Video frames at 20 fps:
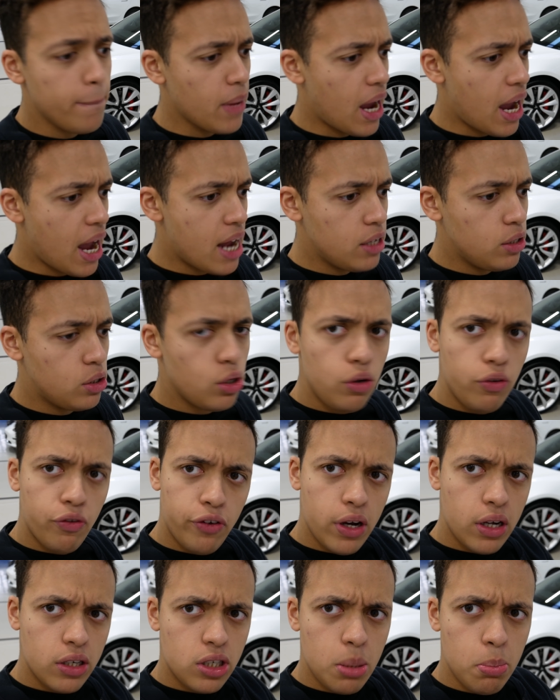and do
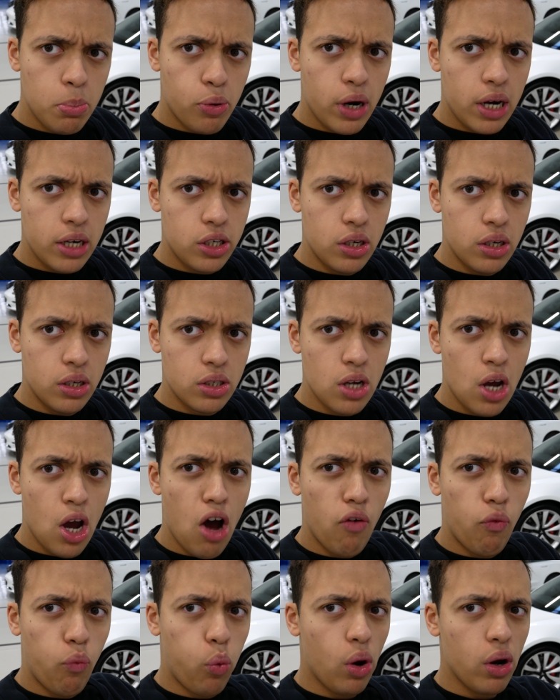first impressions
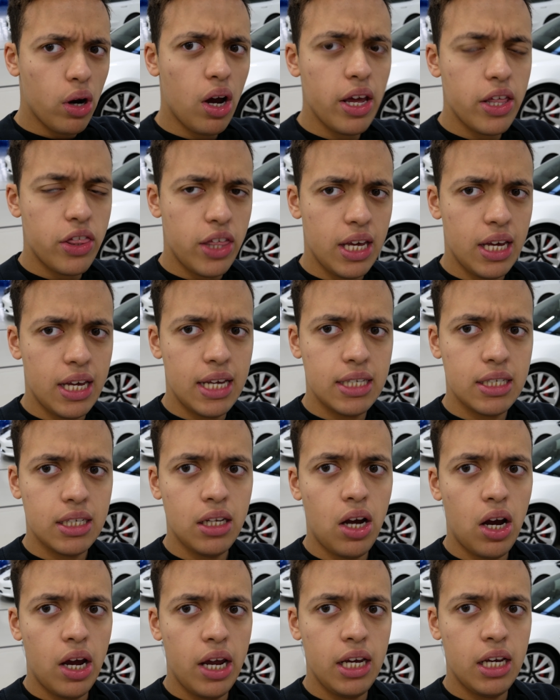of what I think it's
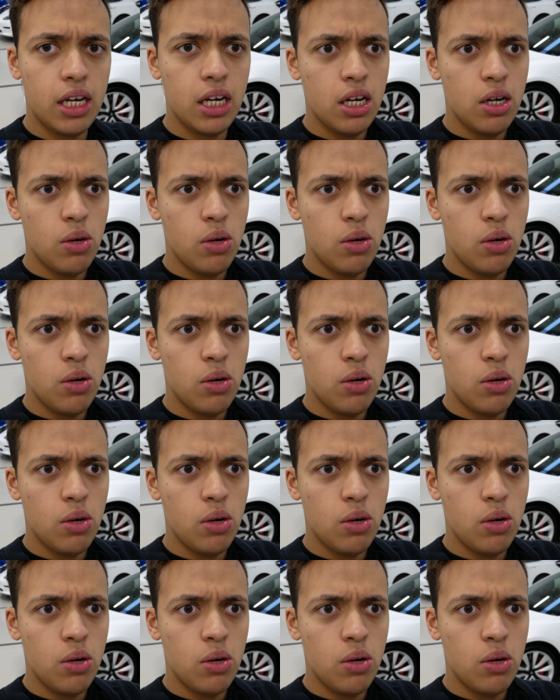like